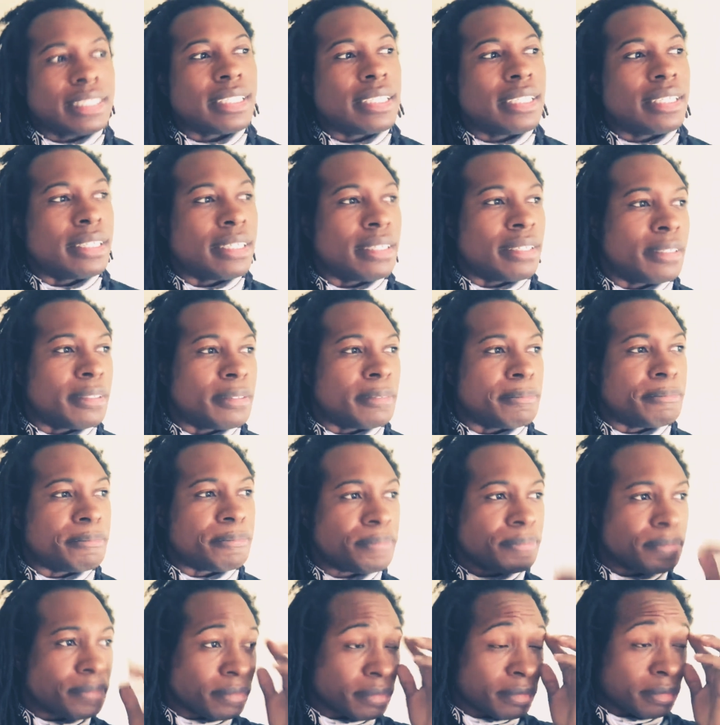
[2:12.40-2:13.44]
Um,
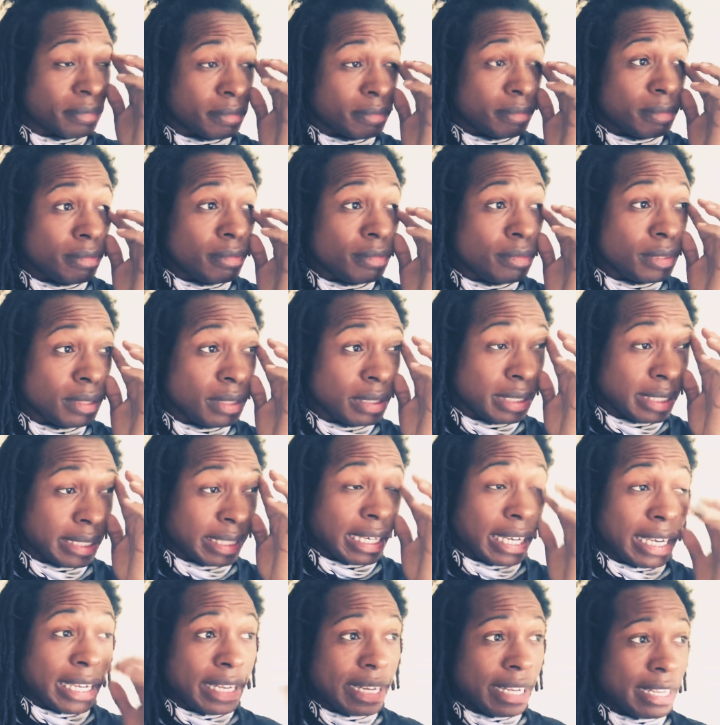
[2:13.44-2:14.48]
like
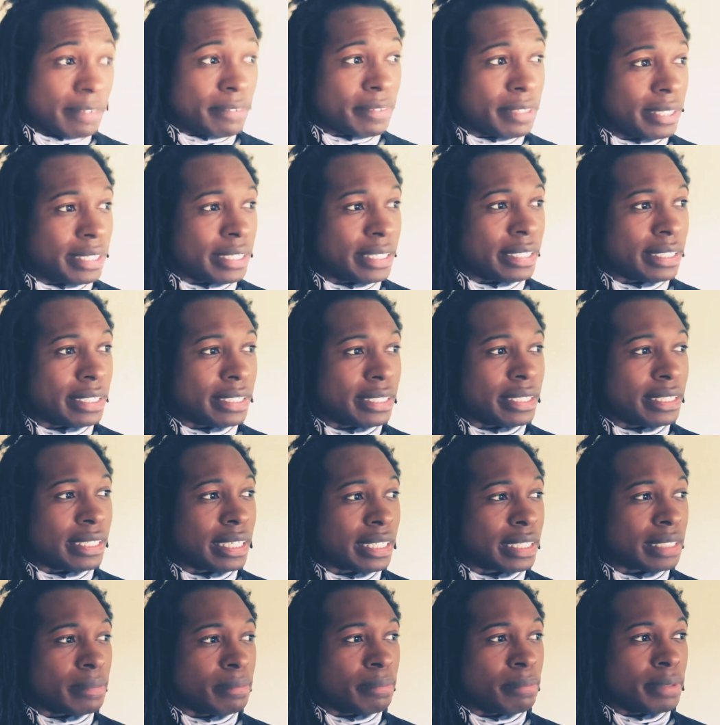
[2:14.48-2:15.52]
I have it, and I
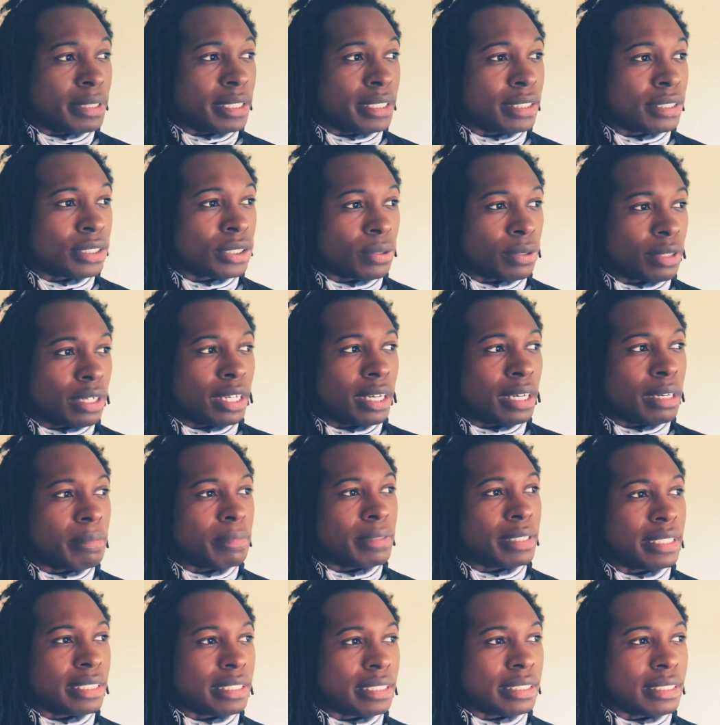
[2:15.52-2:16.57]
can be so calm,
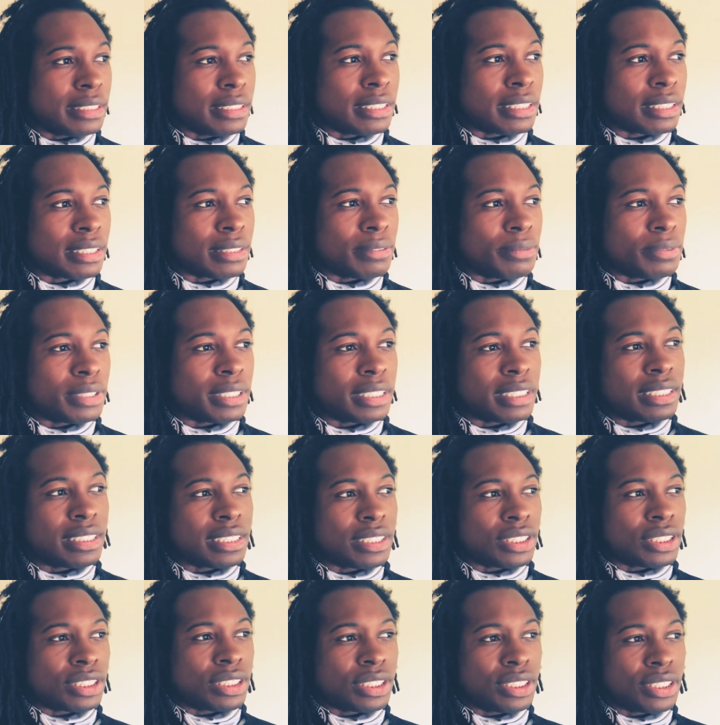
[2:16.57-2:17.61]
and nothing really
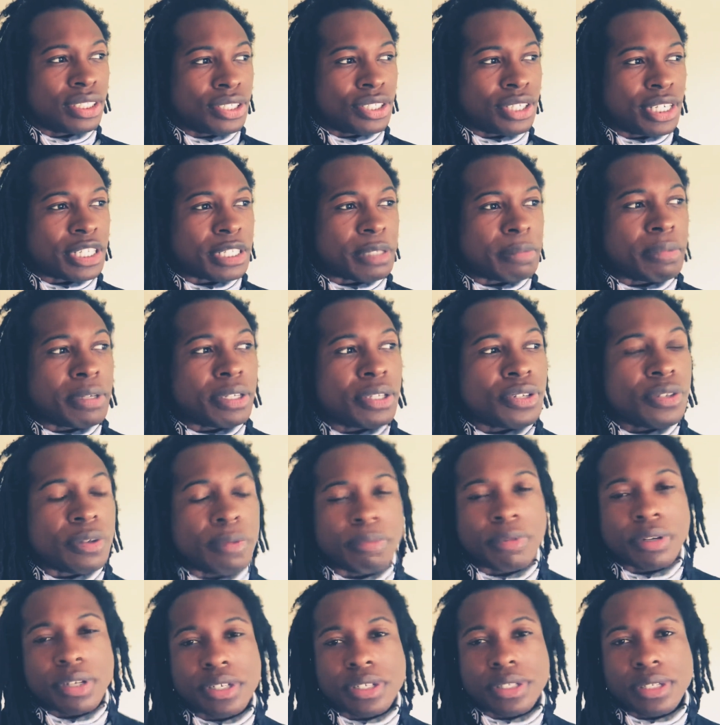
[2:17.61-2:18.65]
just shakes me too
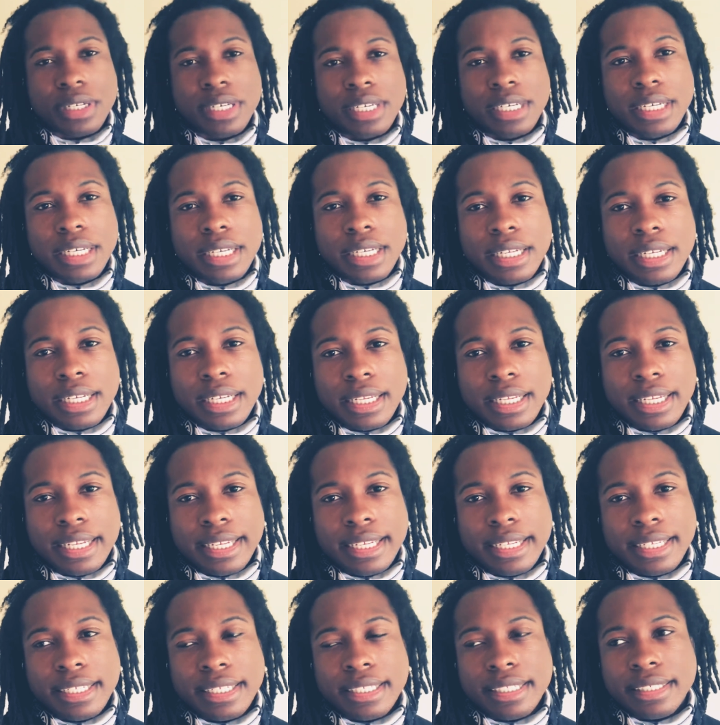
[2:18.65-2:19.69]
much.
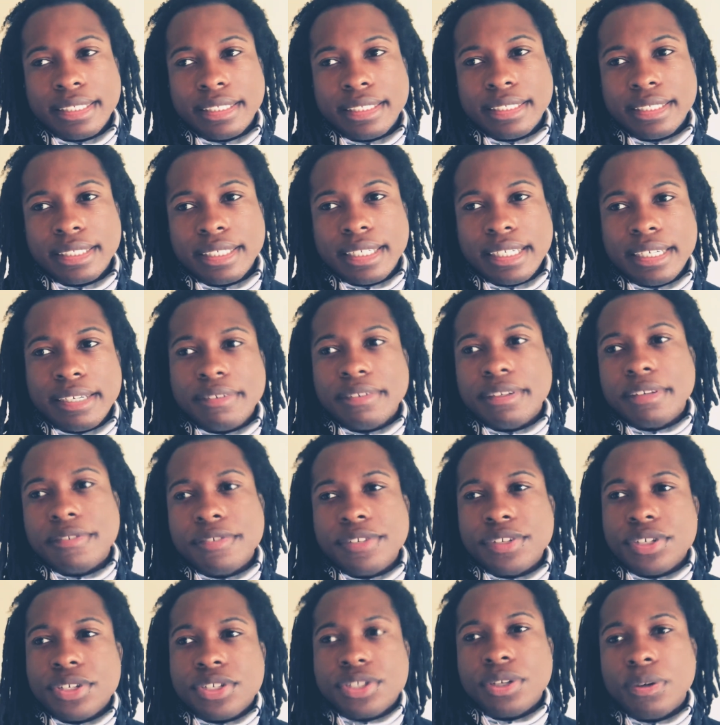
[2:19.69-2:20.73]
And even if
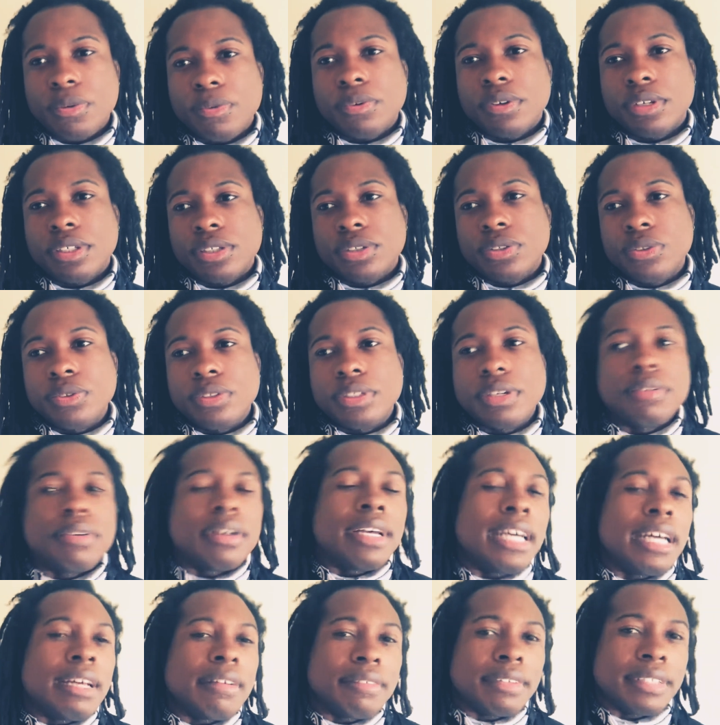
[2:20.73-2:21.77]
you're someone who don't
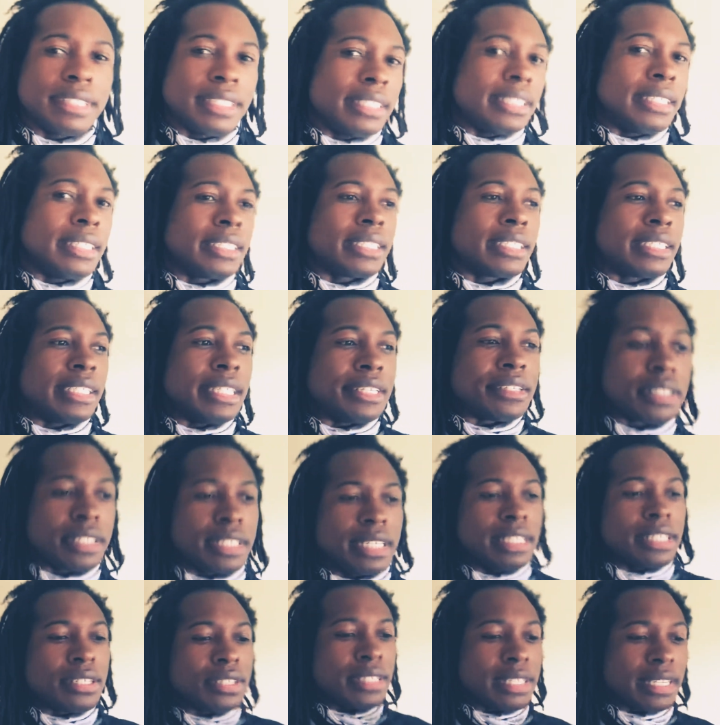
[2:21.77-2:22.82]
have it and can easily get
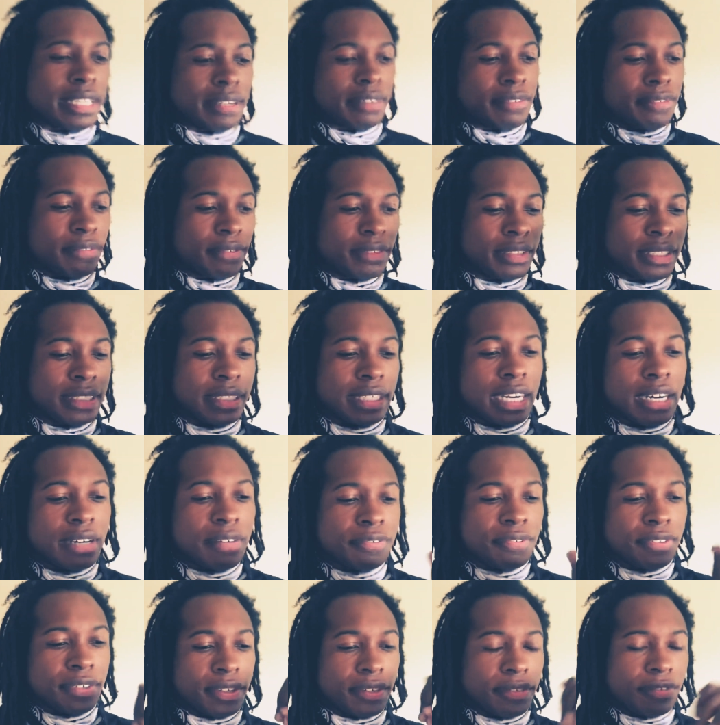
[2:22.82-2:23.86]
into that the
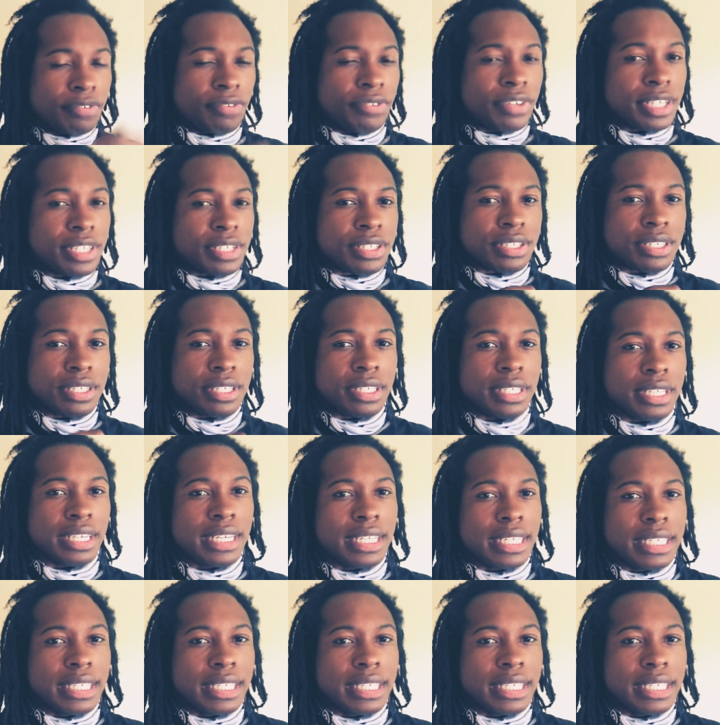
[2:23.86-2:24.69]
alpha frequency,